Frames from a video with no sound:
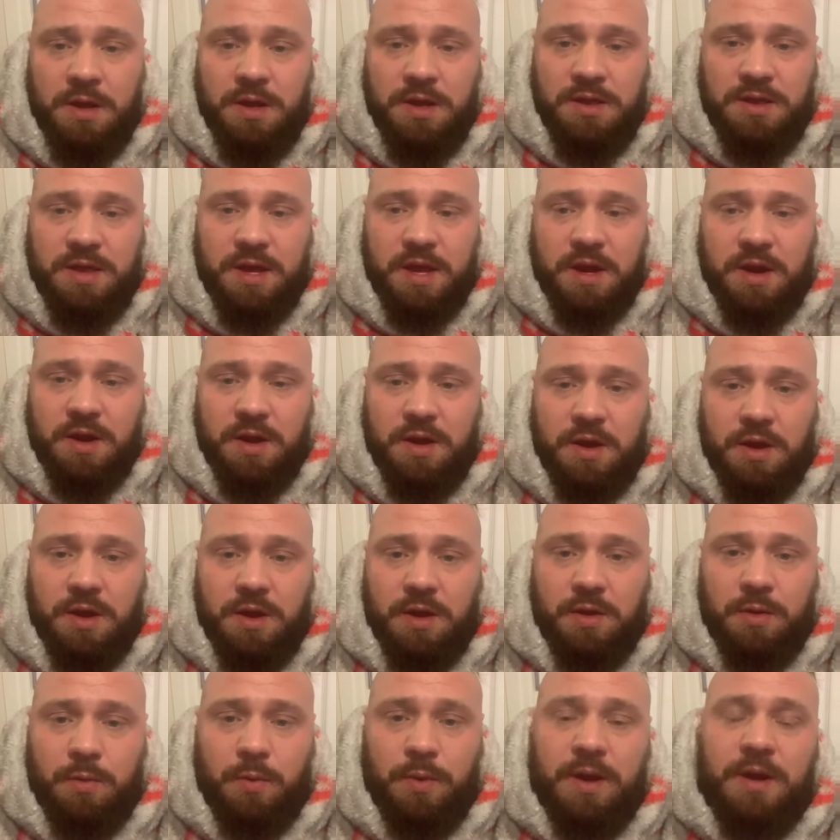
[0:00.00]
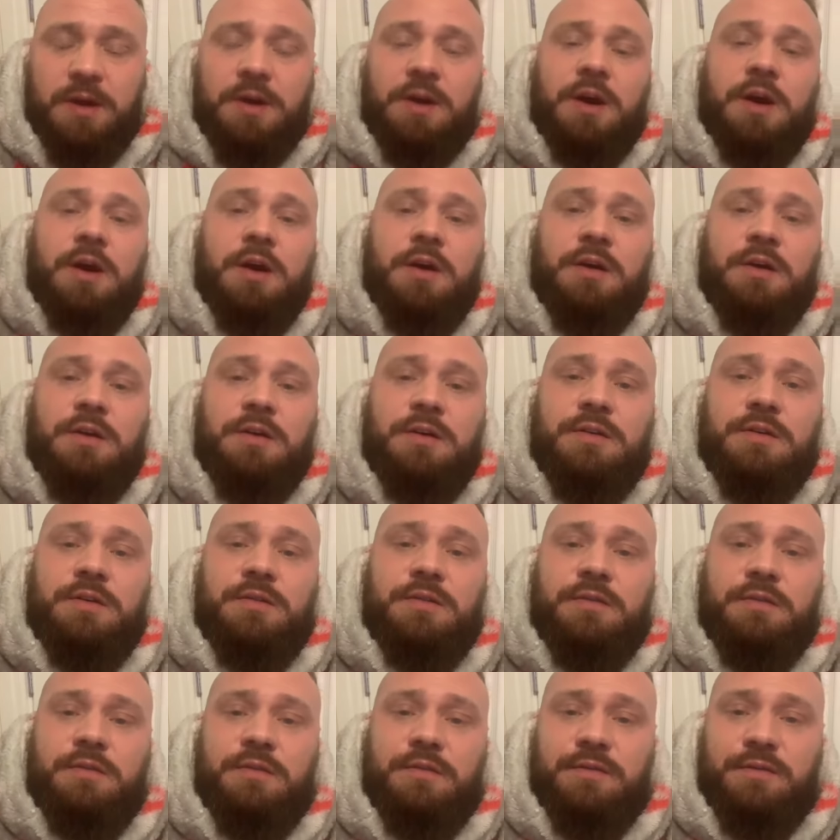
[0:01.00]
Then uh, we had our
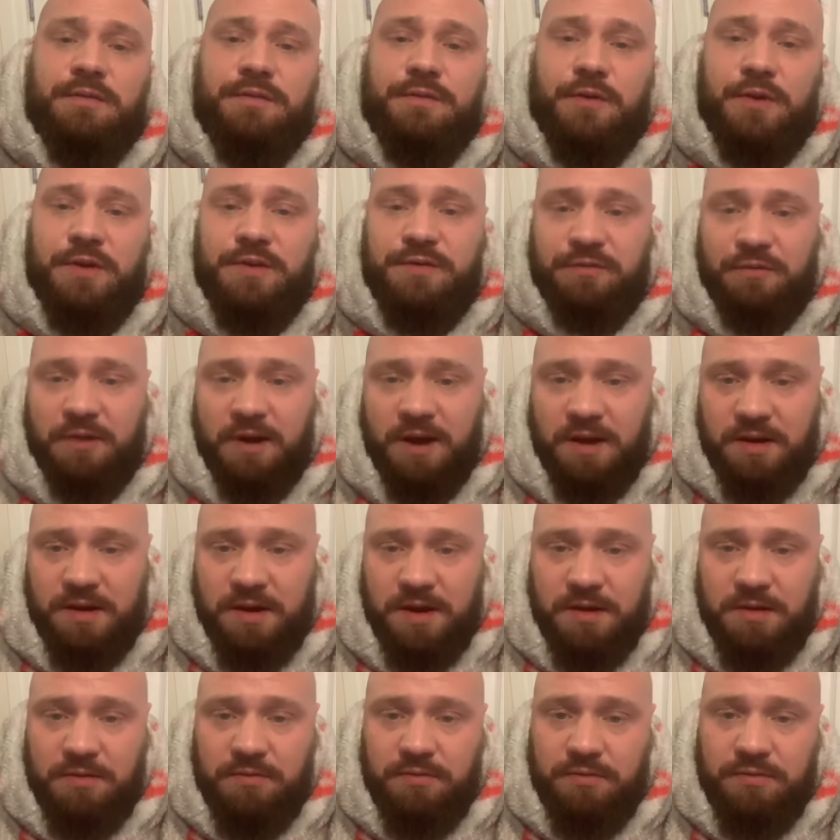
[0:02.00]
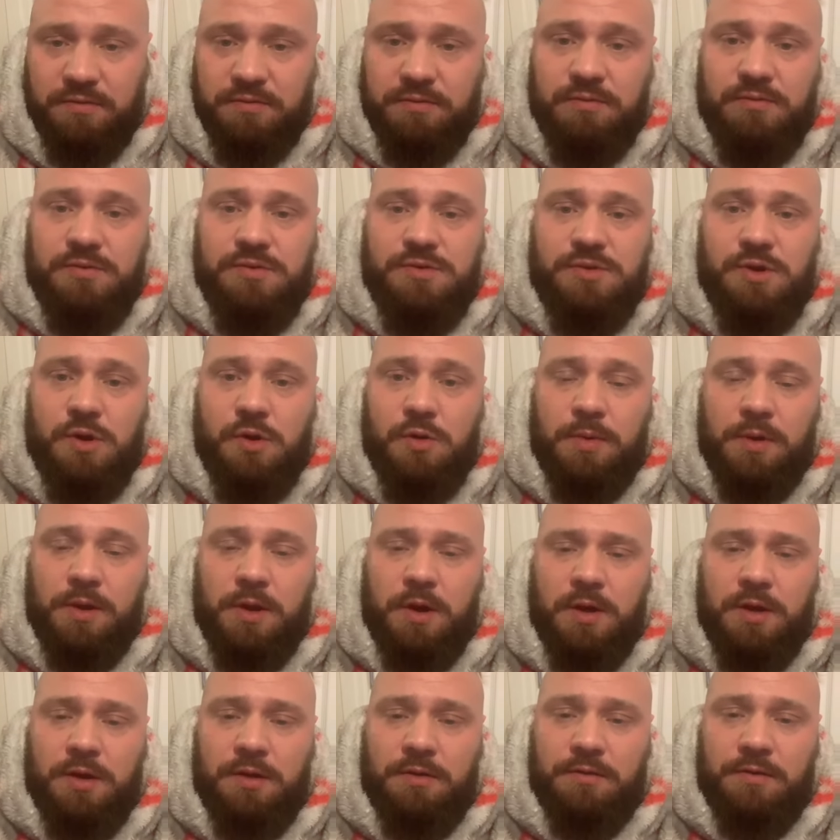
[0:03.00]
Footy Friday, sober
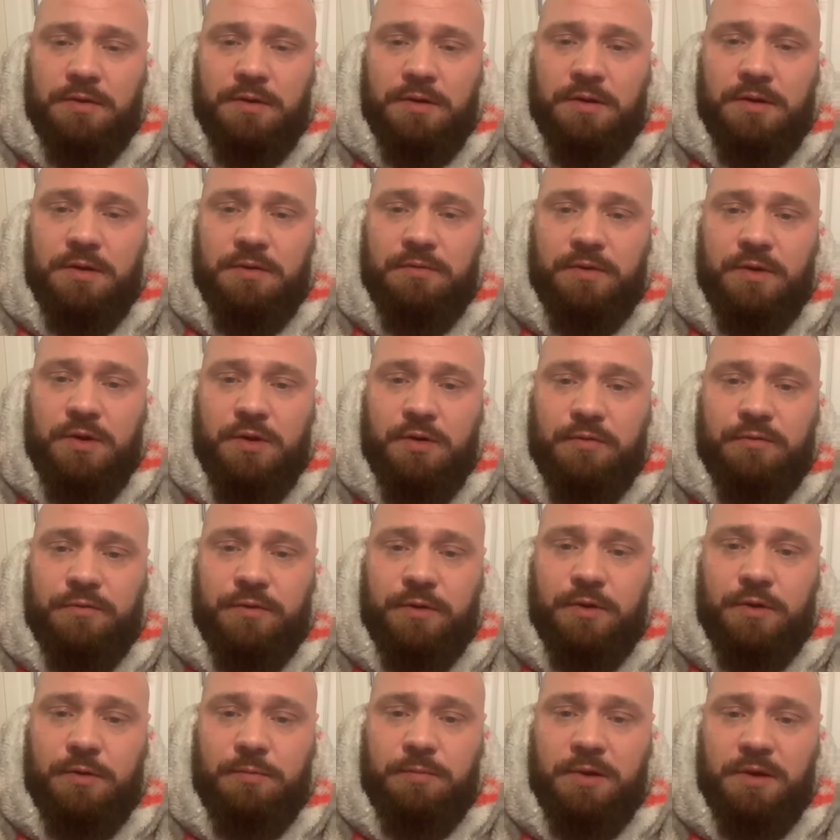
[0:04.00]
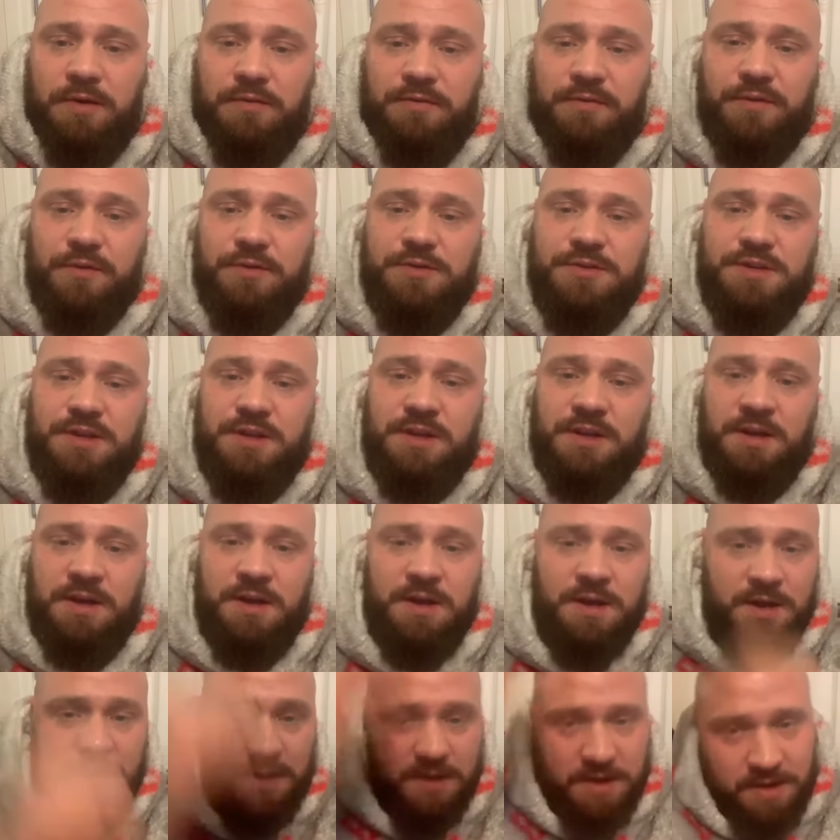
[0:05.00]
lot in uh, recovery, all playing footy.
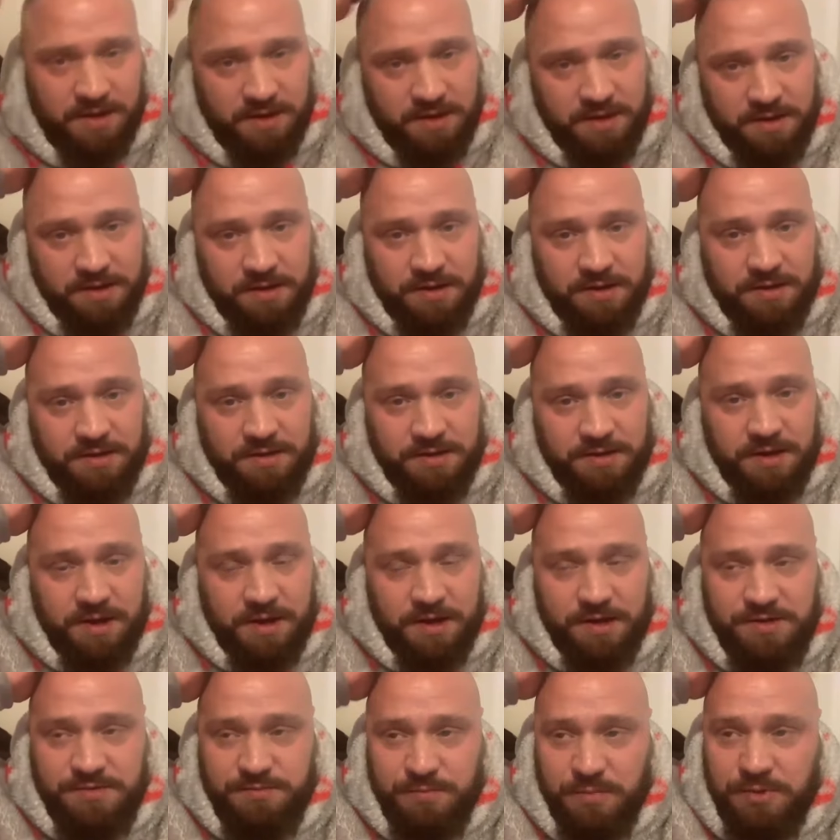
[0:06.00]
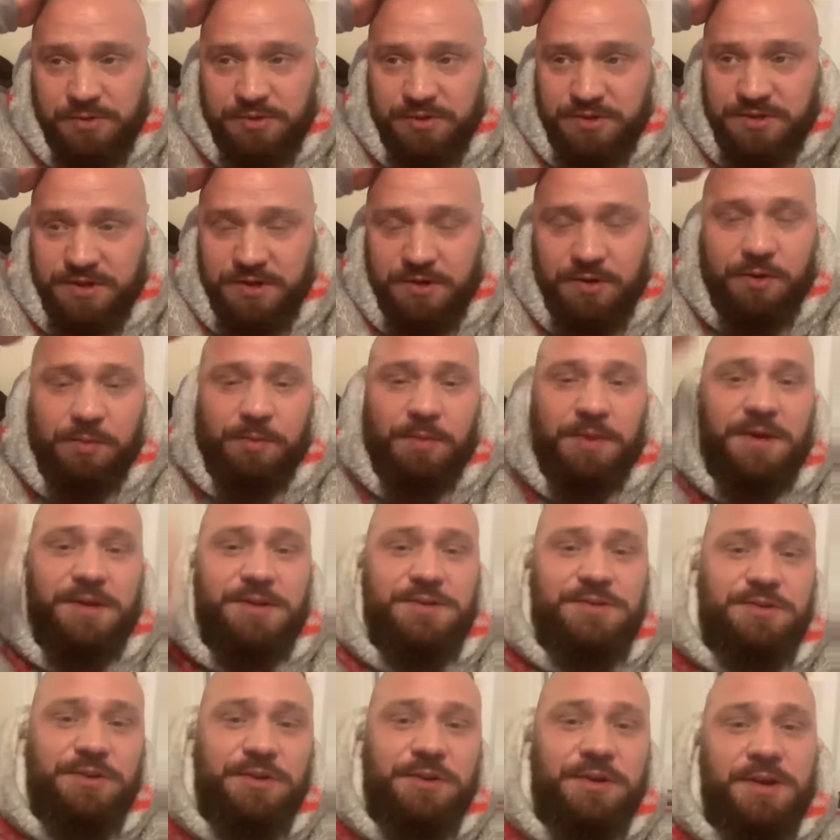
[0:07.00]
And as much as I normally
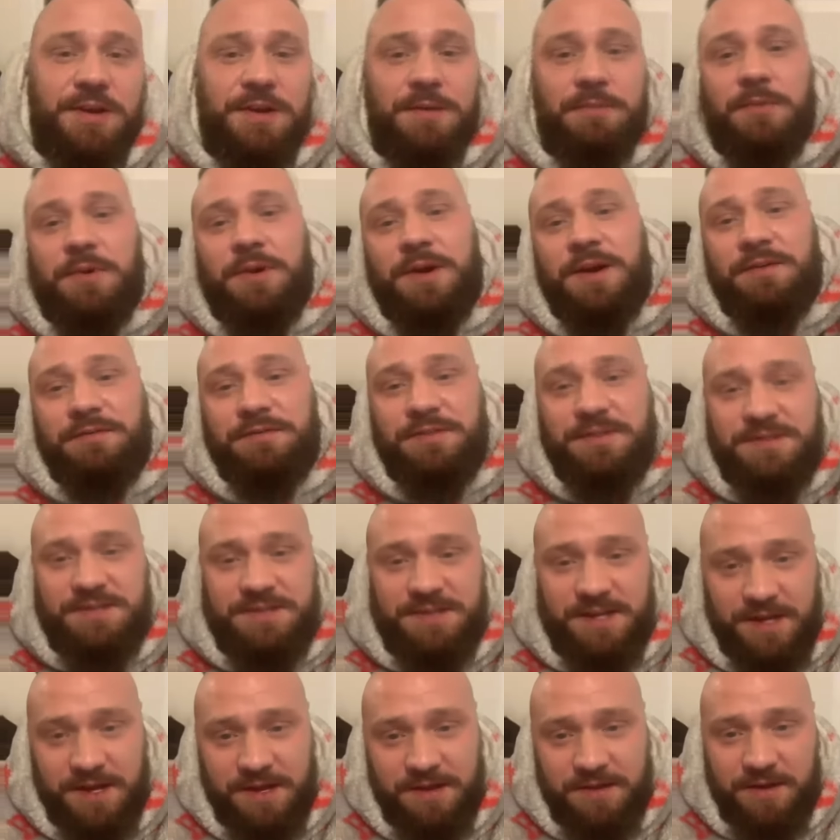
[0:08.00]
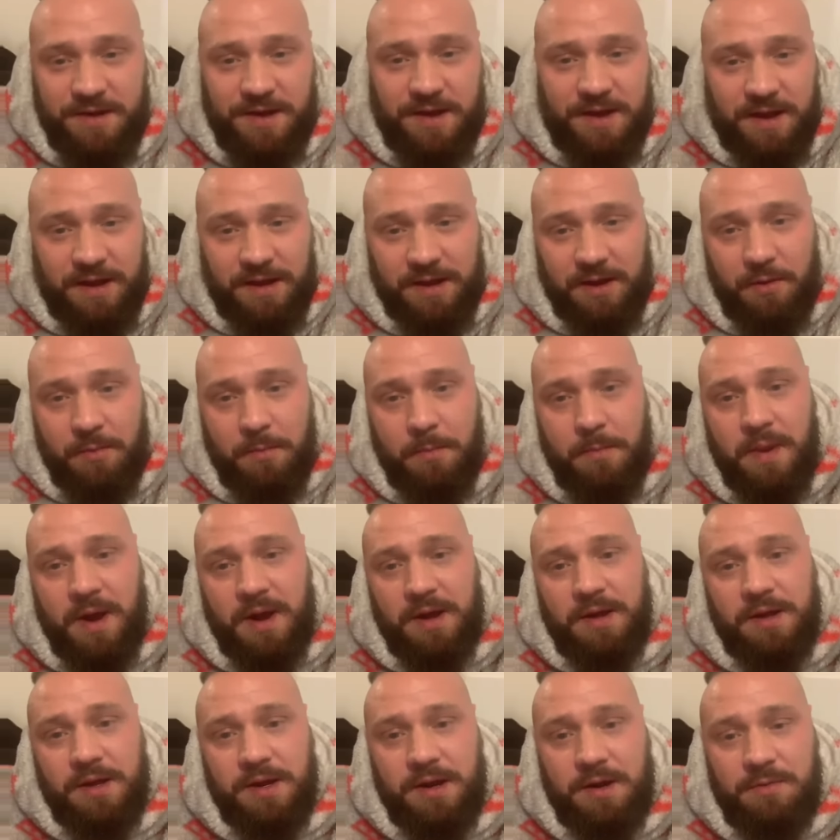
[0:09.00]
enjoy it, I'm going to have to say that I come
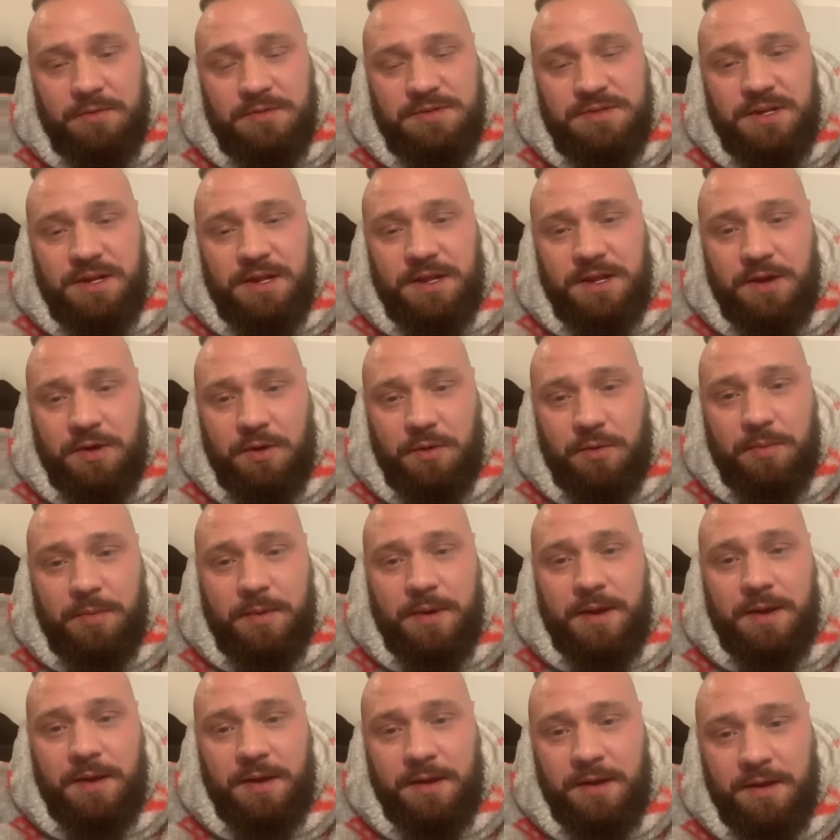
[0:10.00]
back and I was a little bit